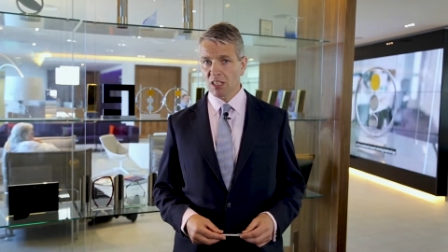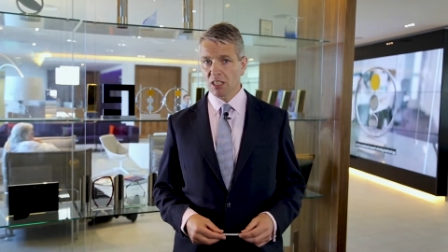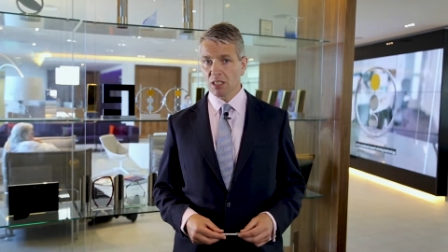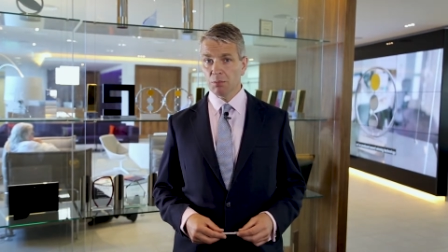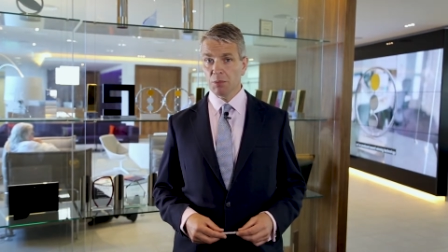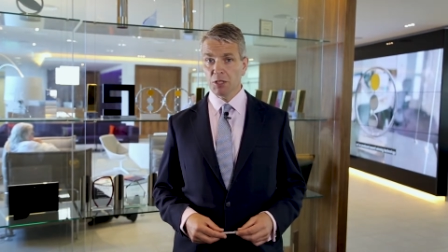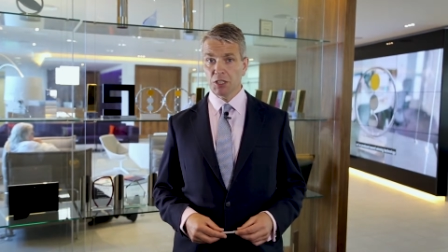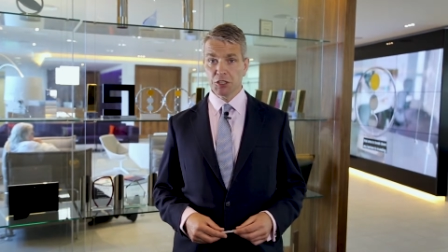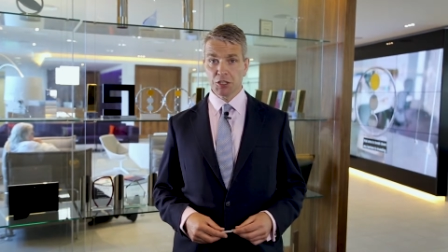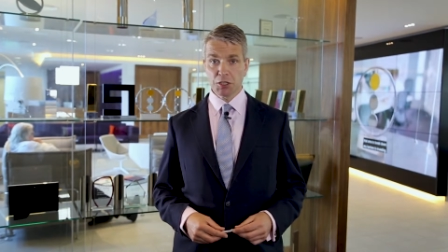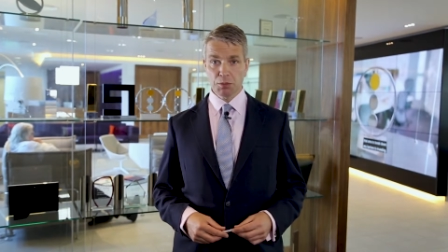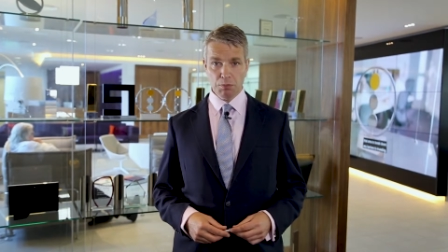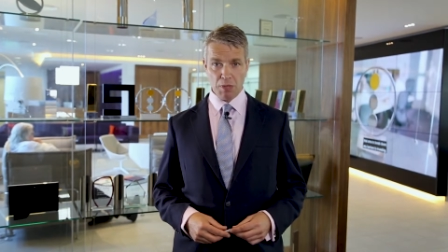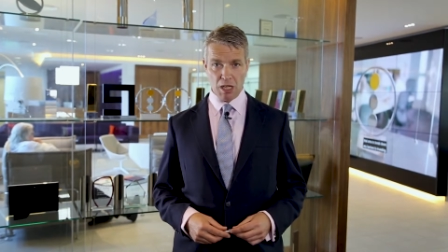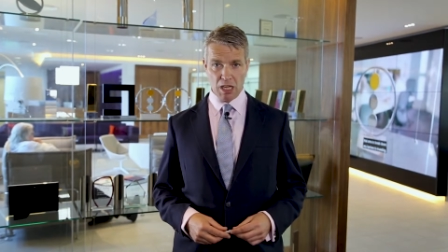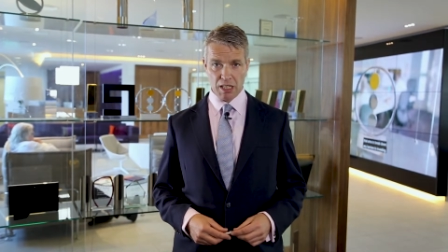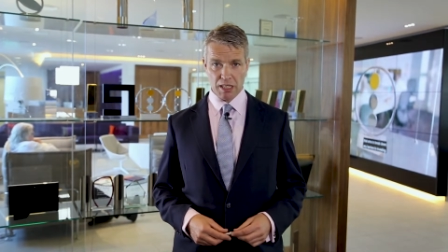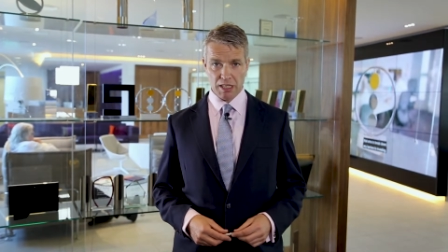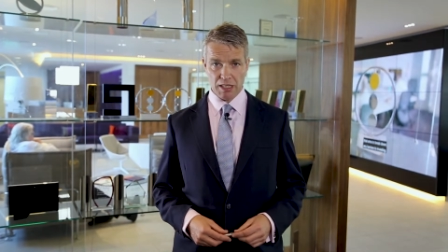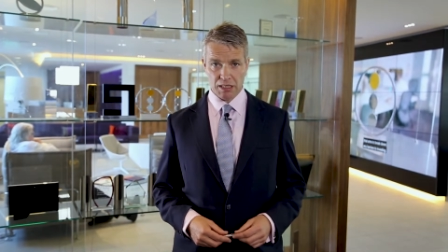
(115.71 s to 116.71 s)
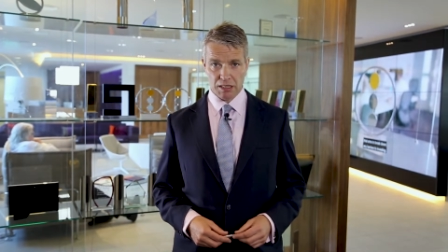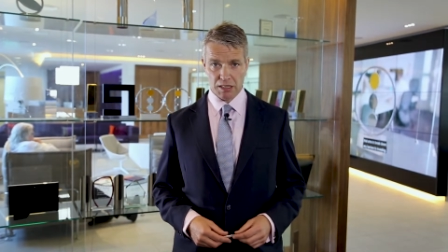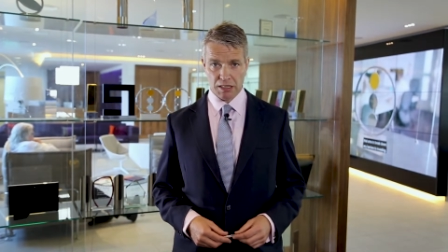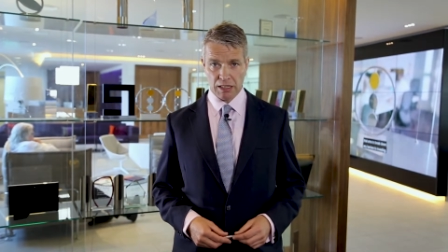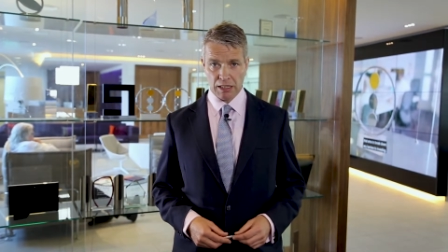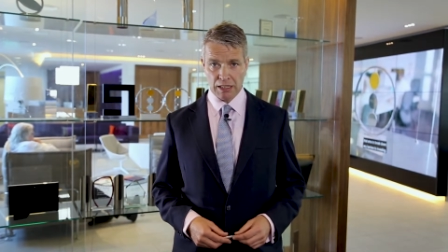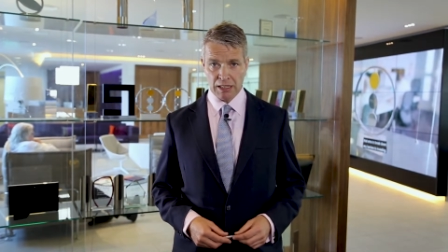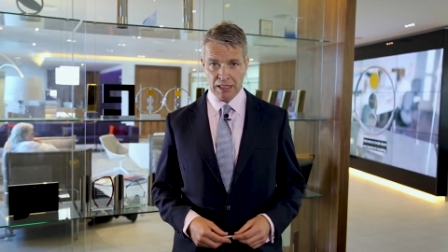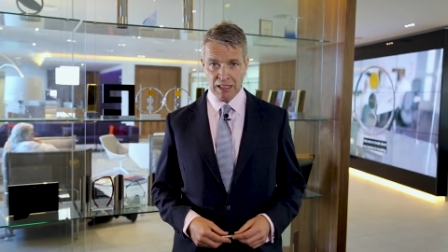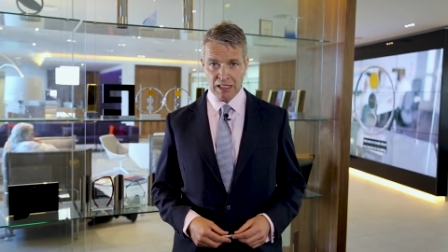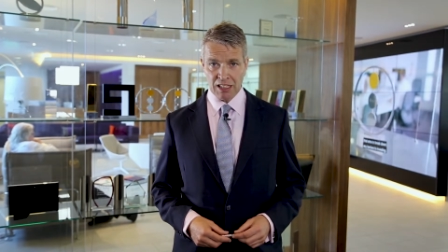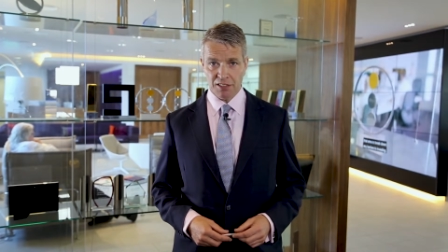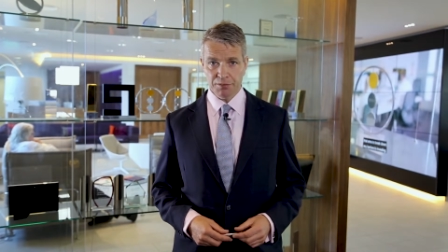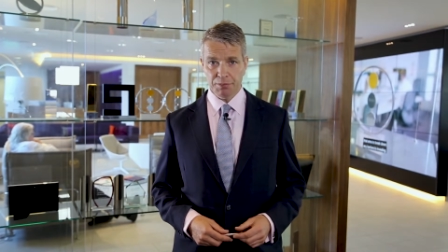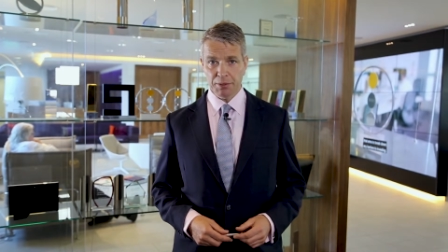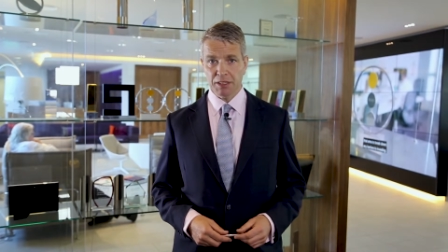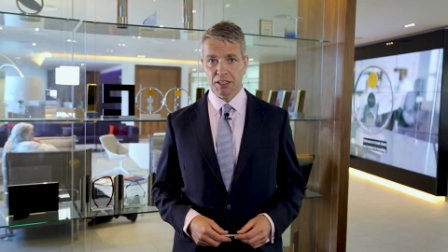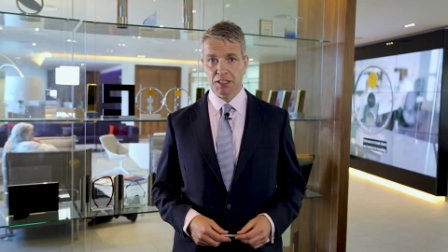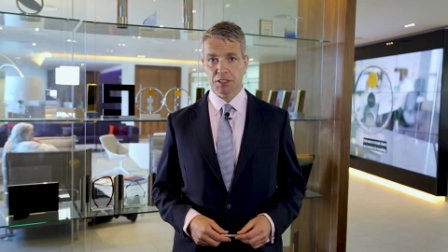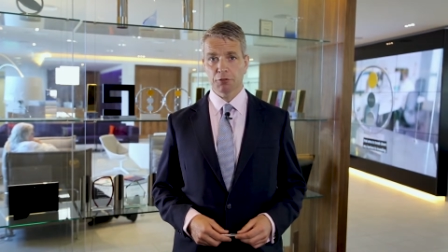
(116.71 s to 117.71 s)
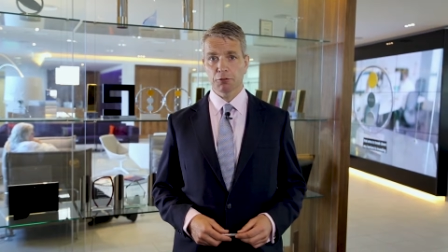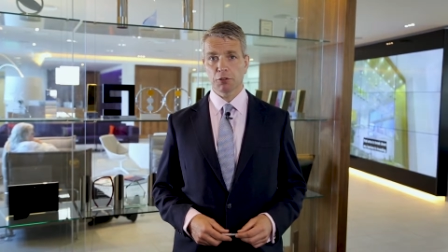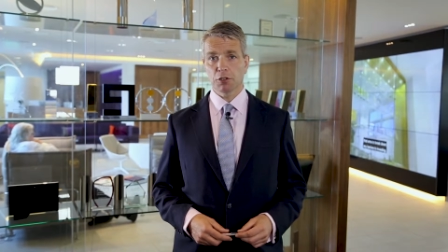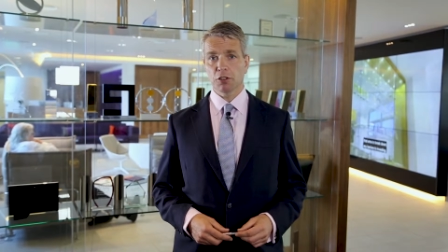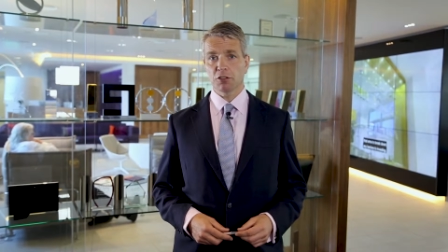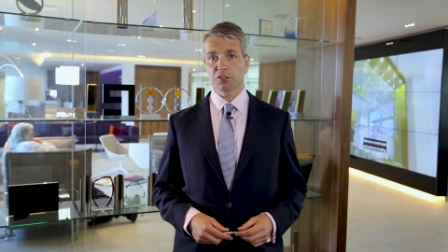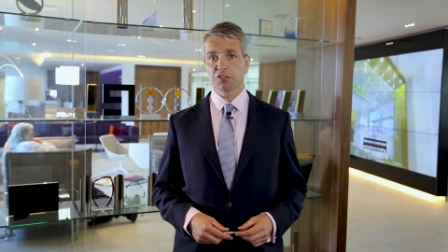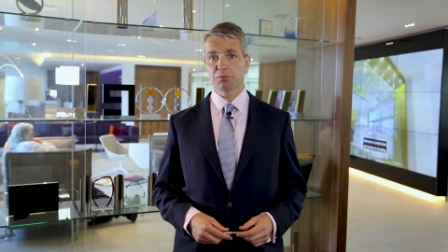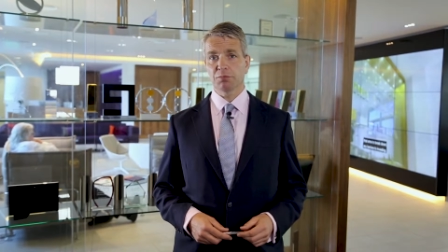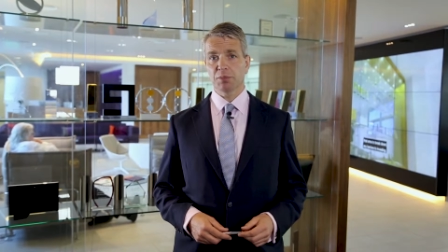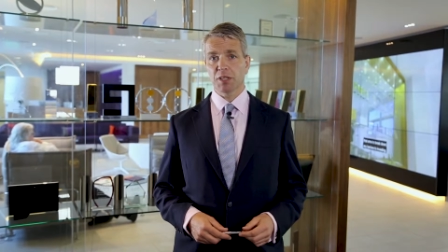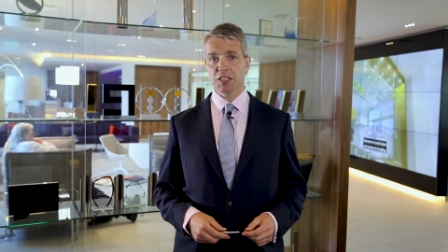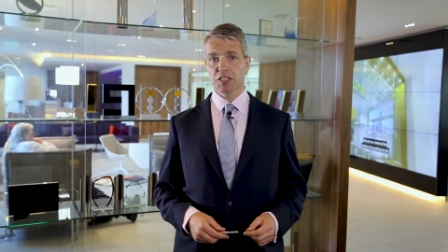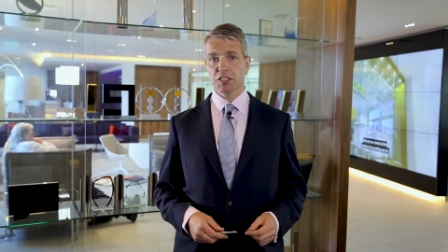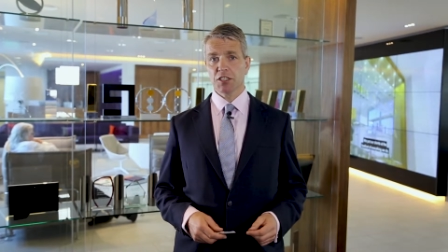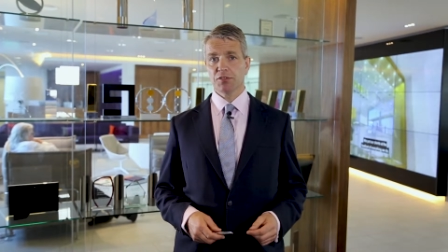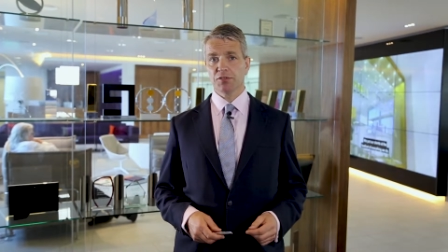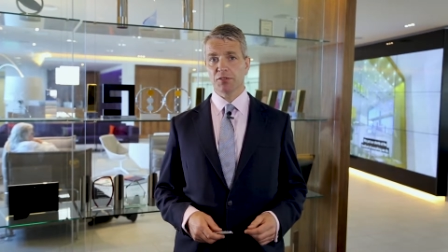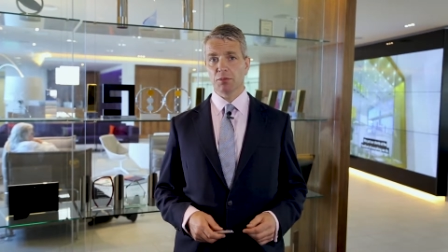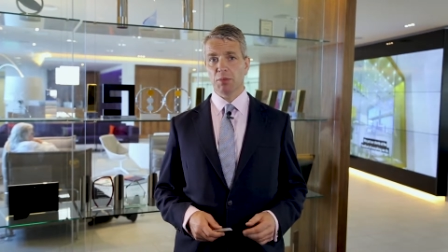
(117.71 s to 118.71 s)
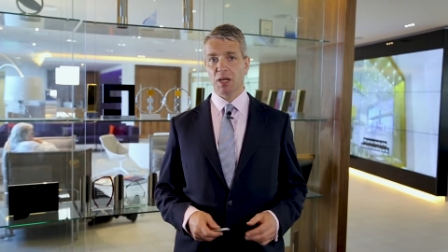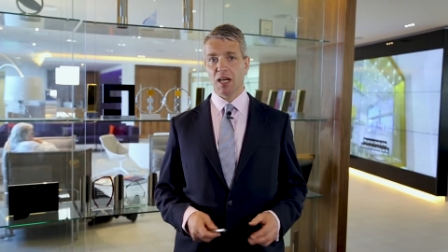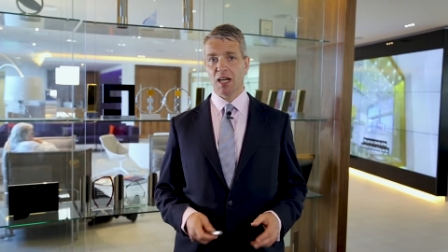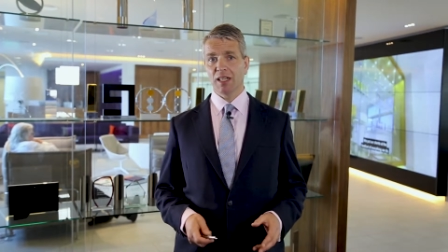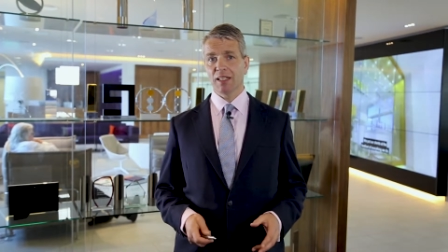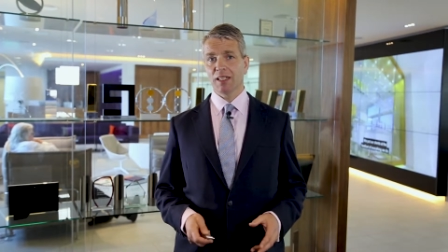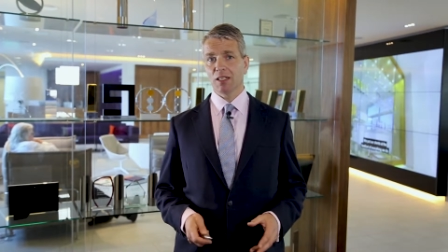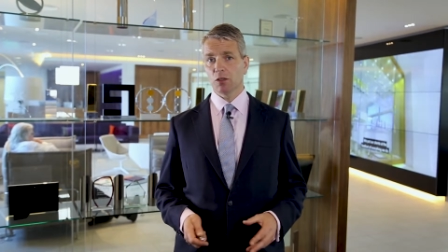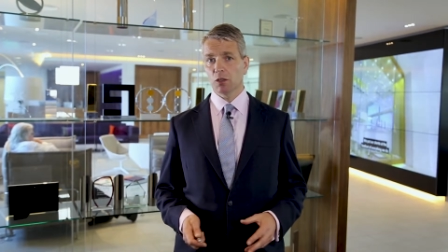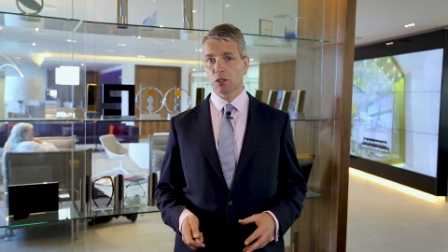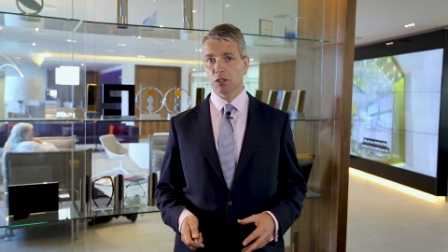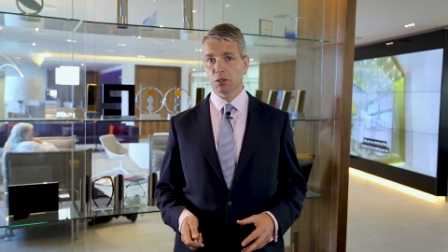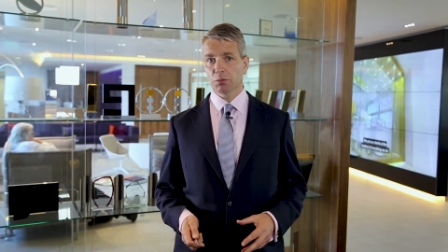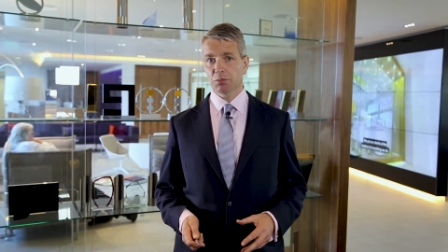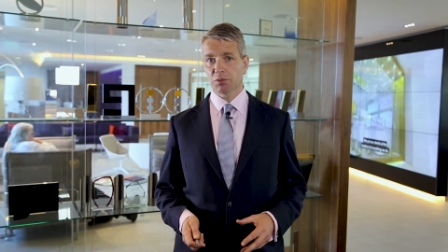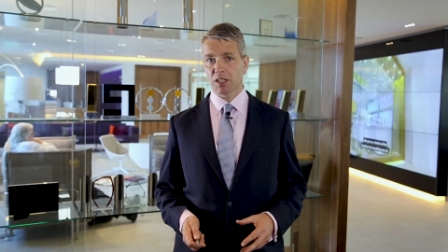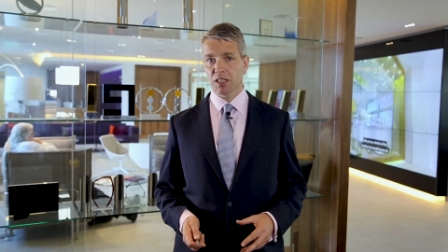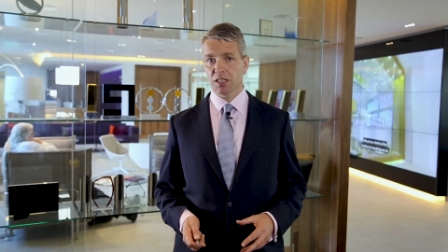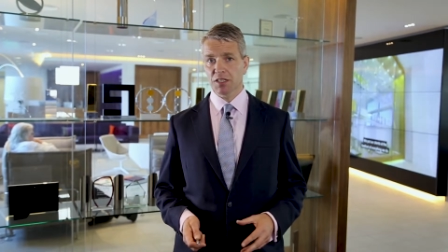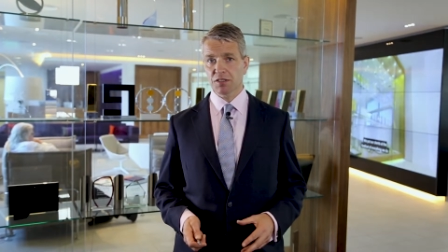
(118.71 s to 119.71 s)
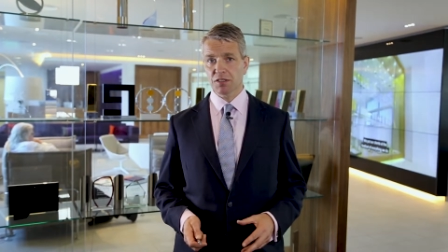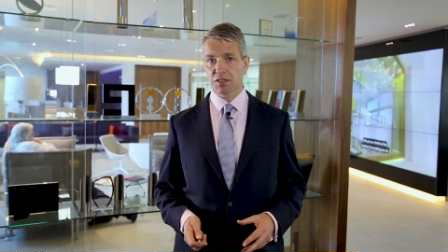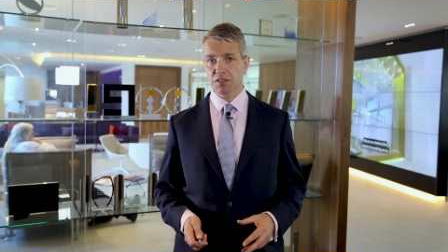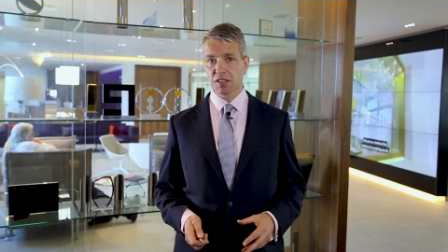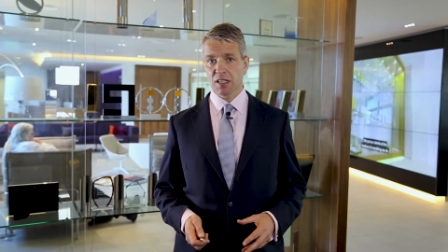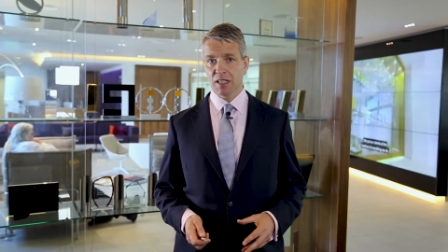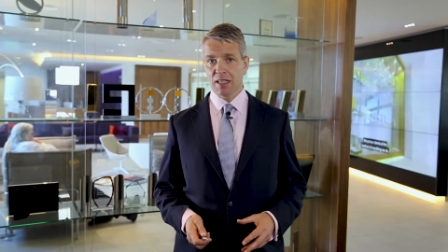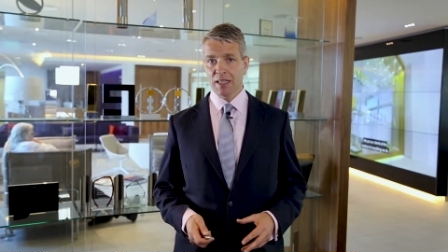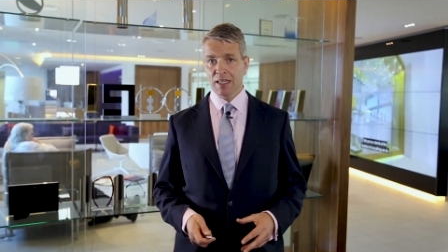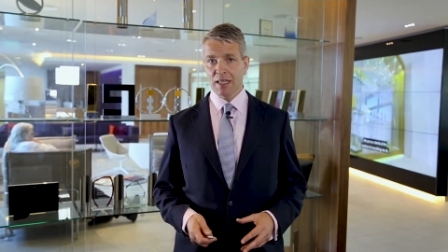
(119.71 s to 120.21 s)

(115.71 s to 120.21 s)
Emerging markets have been under a lot of pressure from higher oil prices,